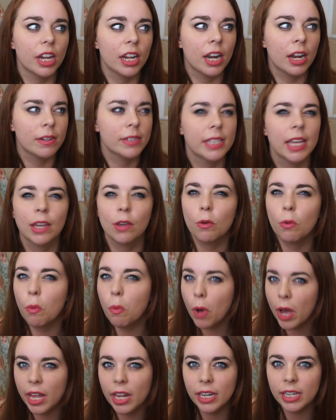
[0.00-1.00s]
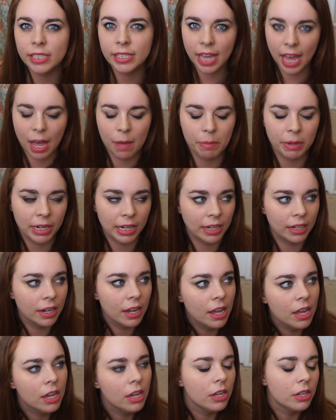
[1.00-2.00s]
And I was like, what is happening?
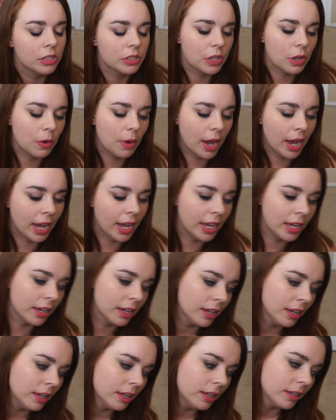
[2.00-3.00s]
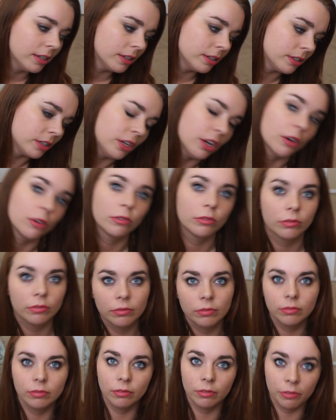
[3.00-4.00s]
So I, you know,
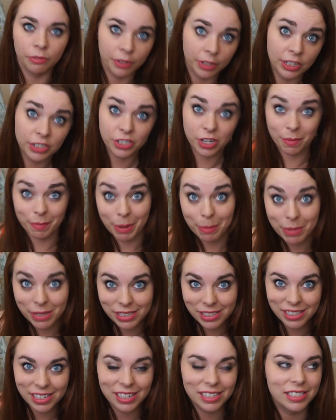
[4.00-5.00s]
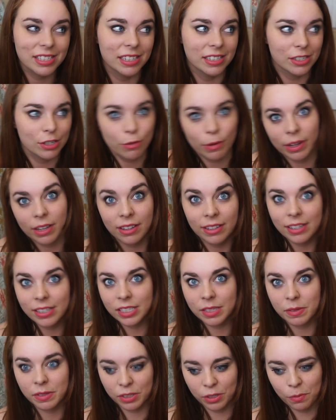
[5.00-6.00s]
finish up my business as quickly
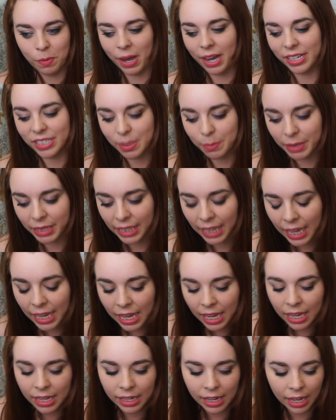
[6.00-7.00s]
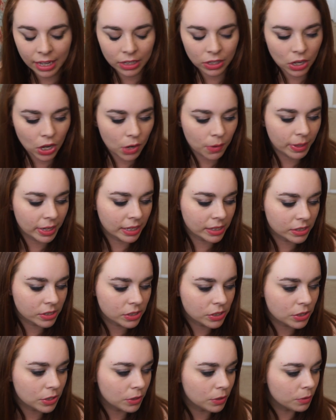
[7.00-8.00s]
as you possibly can and go
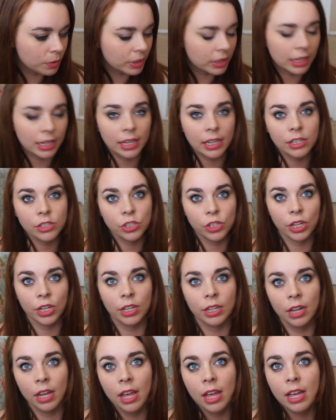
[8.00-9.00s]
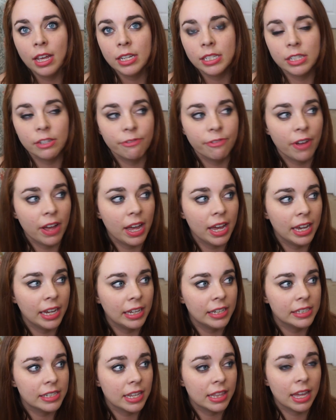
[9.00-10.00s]
into the kitchen to
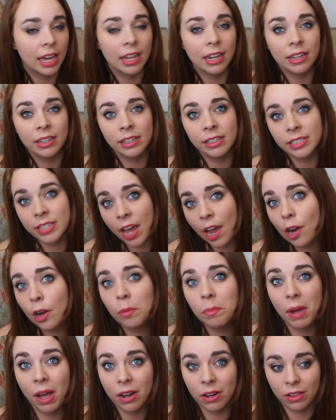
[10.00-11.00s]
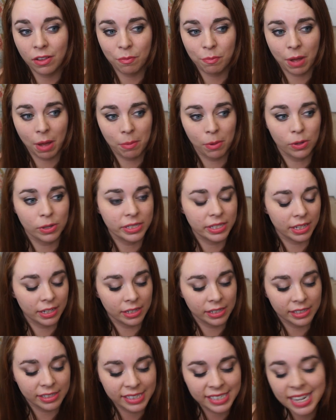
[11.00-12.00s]
find that an entire bottle of bubbles and
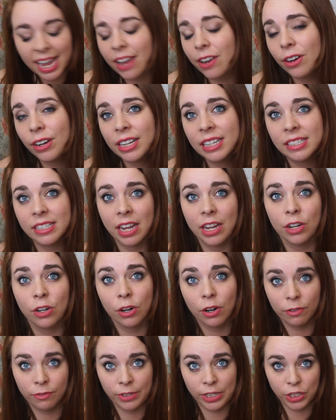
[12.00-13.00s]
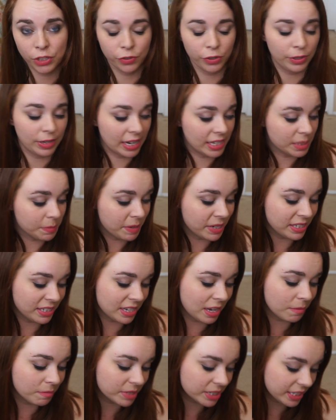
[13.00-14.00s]
an entire container of fish food has been
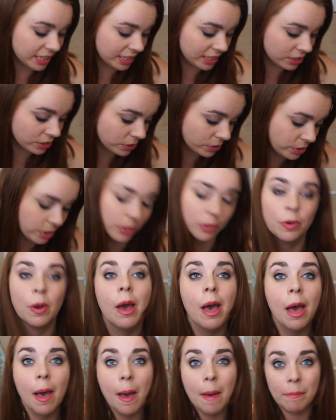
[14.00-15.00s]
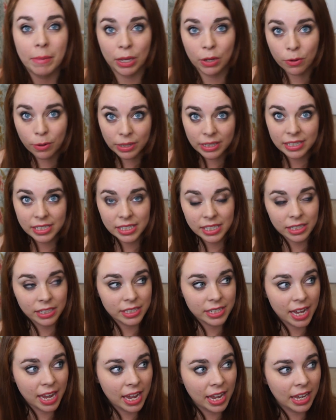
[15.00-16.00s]
dumped into my quarantine
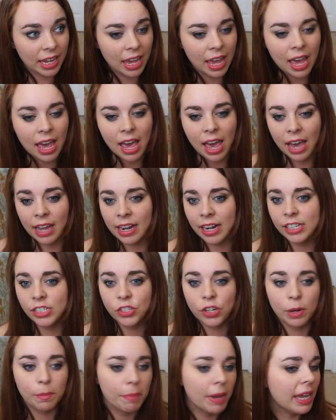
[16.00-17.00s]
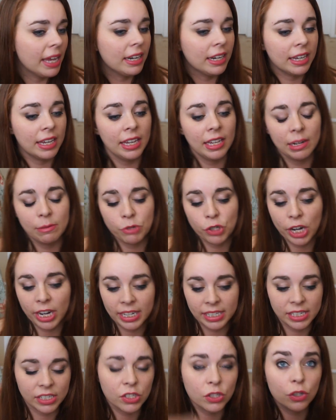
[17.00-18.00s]
tank. And I start panicking. I'm
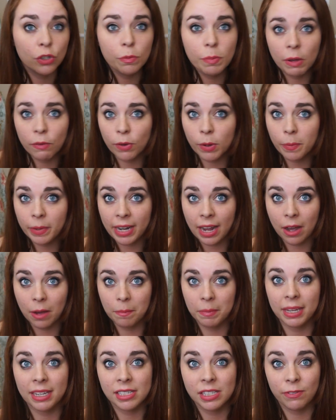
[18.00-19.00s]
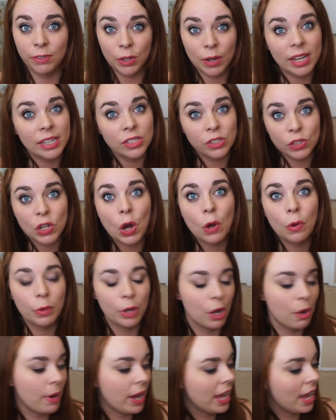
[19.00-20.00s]
trying to scoop everyone out, because if you guys don't
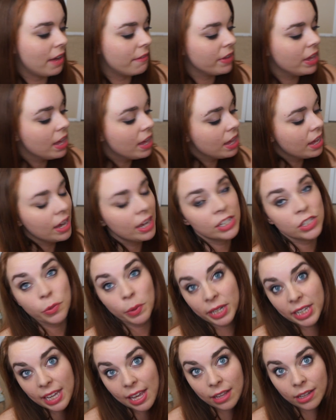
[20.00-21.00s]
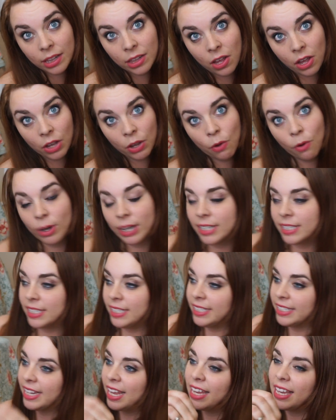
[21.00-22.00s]
know, I have a 20-gallon long
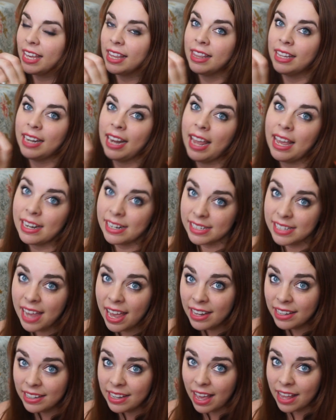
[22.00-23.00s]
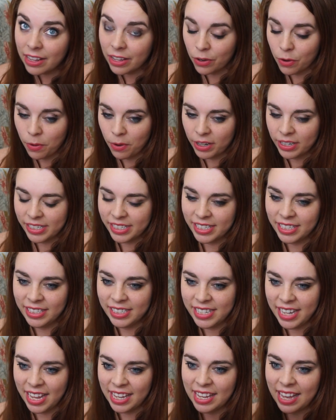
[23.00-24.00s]
quarantine tank, and then I had a 10-gallon quarantine
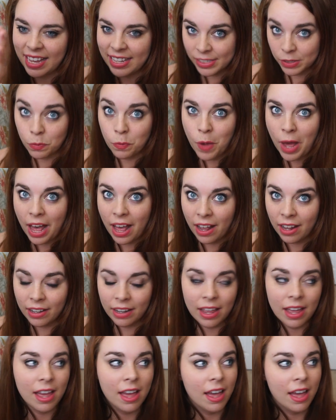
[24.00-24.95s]
tank as well,